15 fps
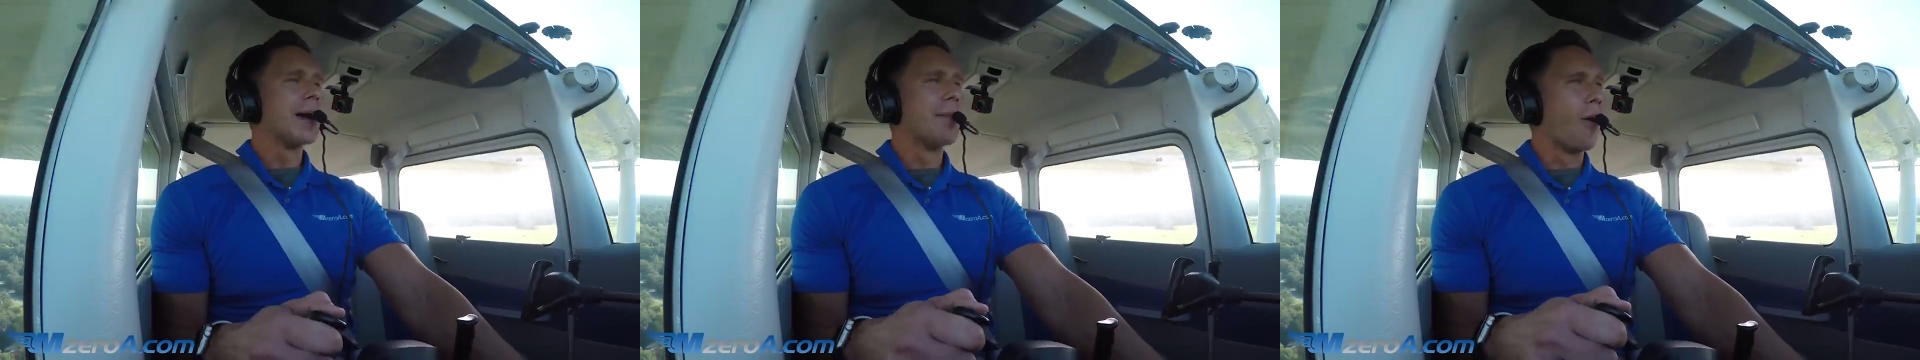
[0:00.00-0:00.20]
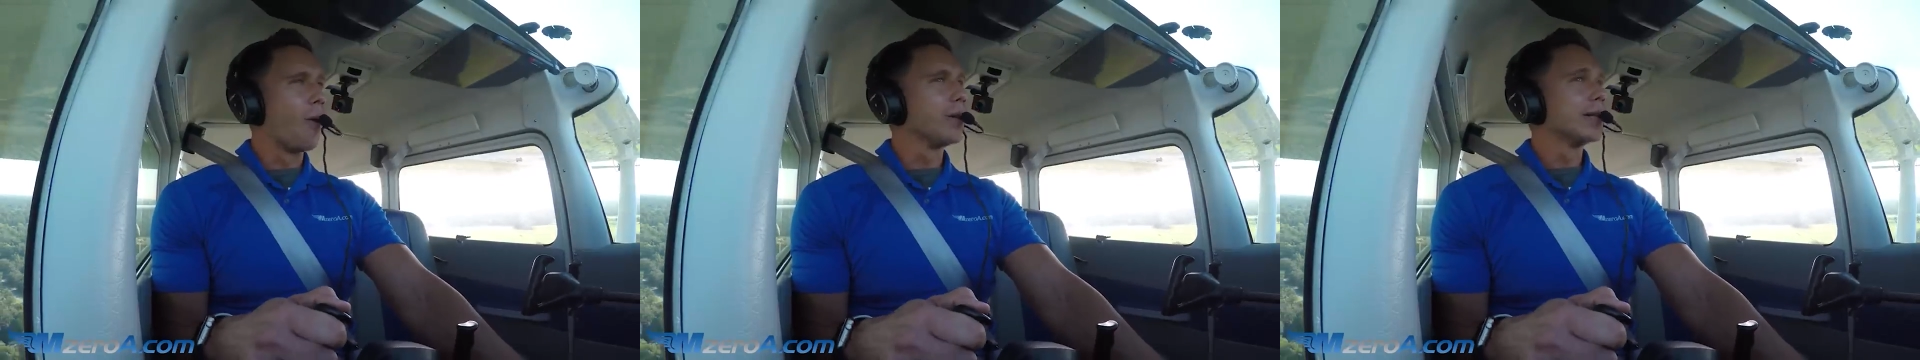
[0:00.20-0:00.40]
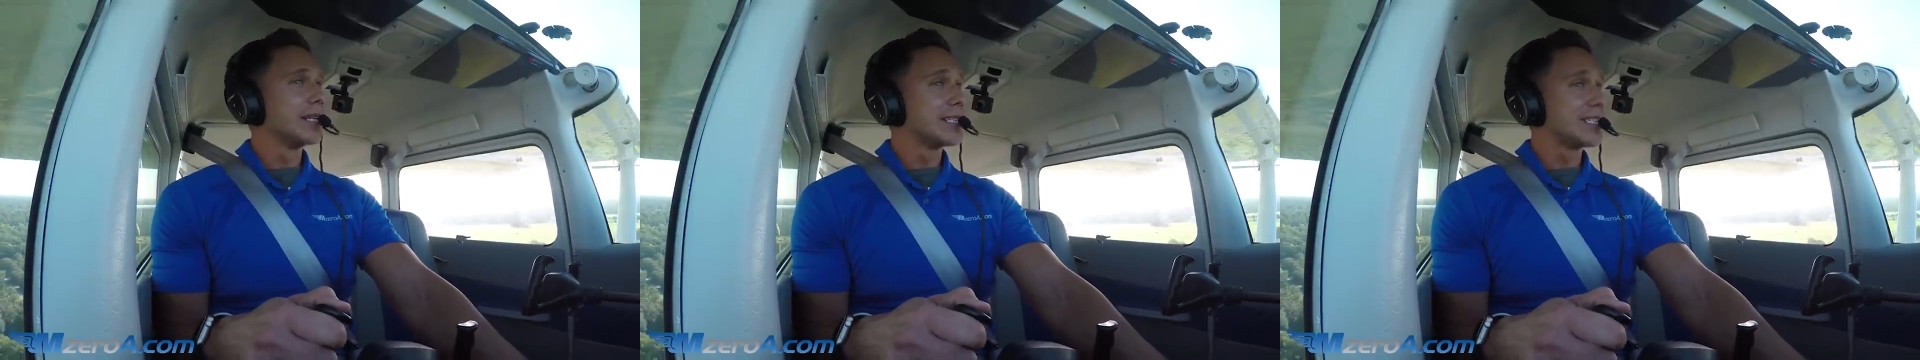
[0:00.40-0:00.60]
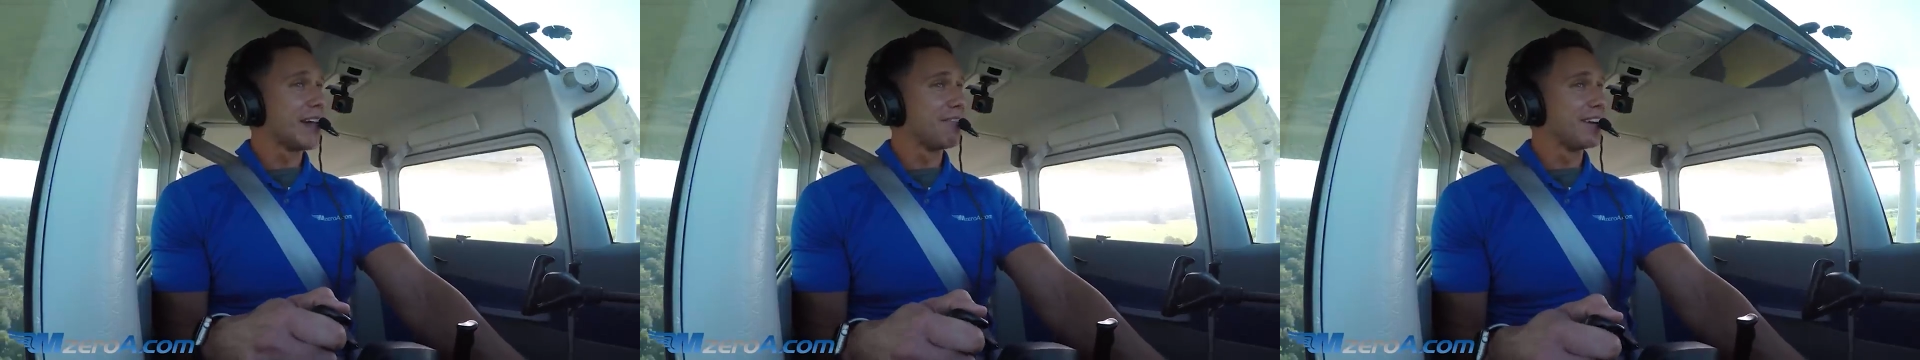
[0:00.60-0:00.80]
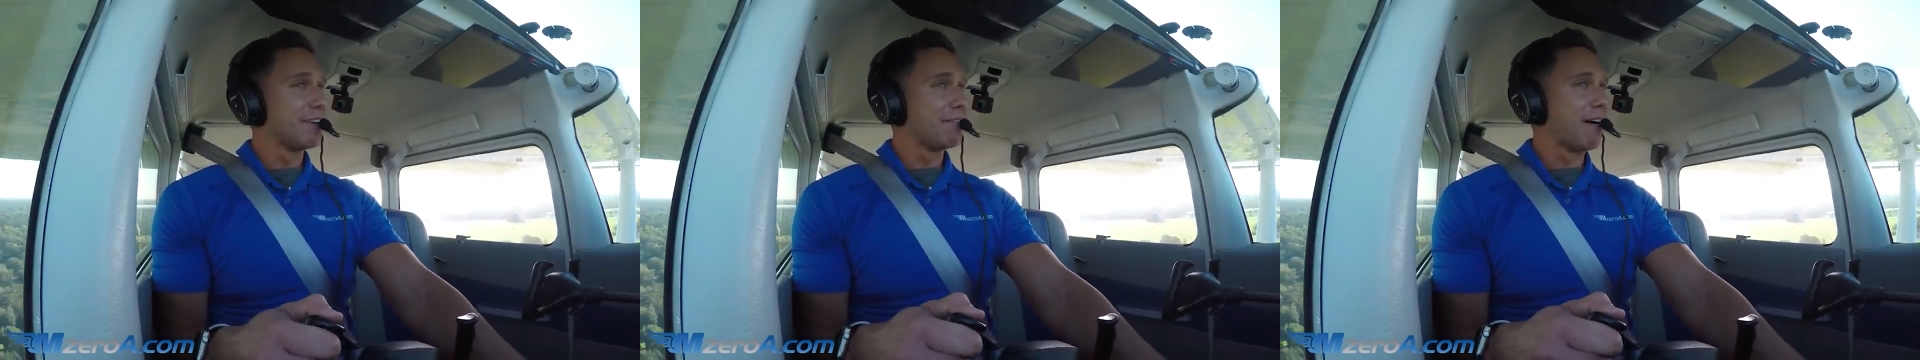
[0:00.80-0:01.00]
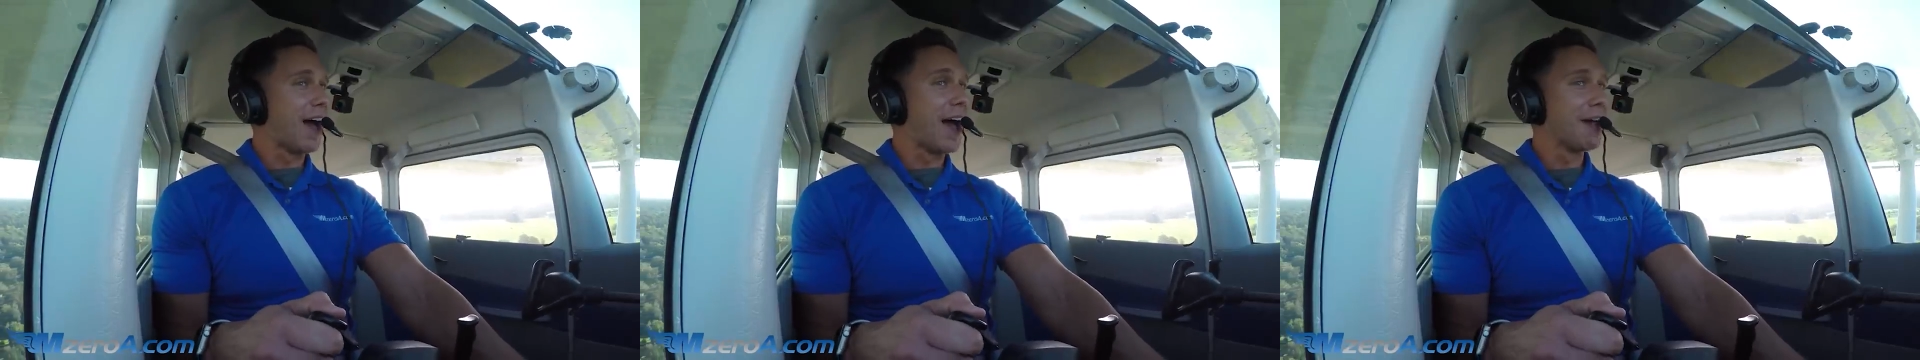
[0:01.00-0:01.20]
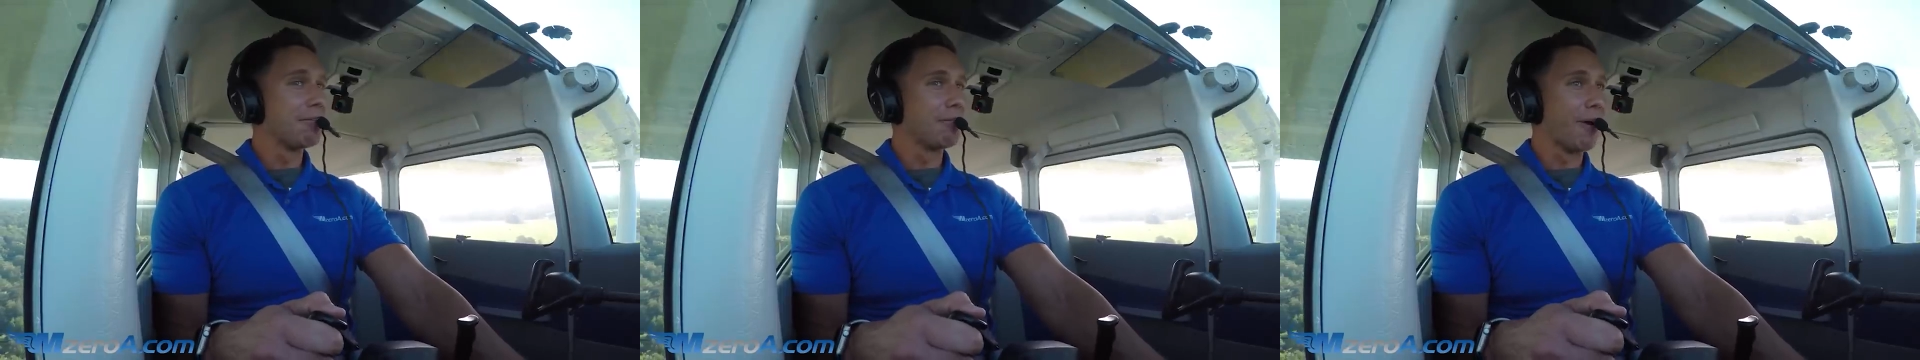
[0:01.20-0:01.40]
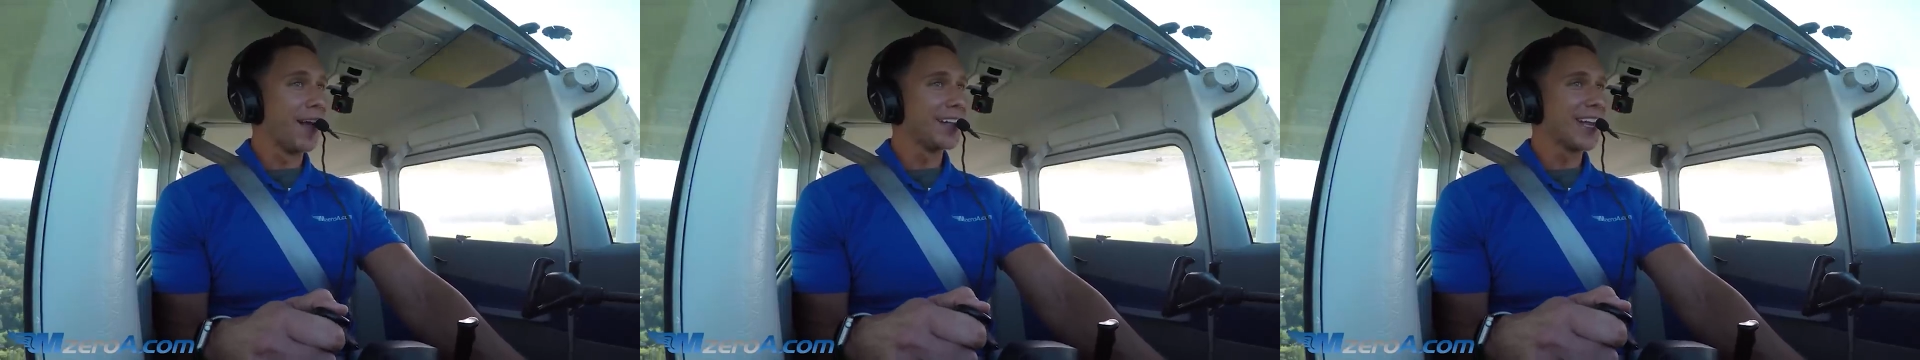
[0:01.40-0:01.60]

holding 75, right?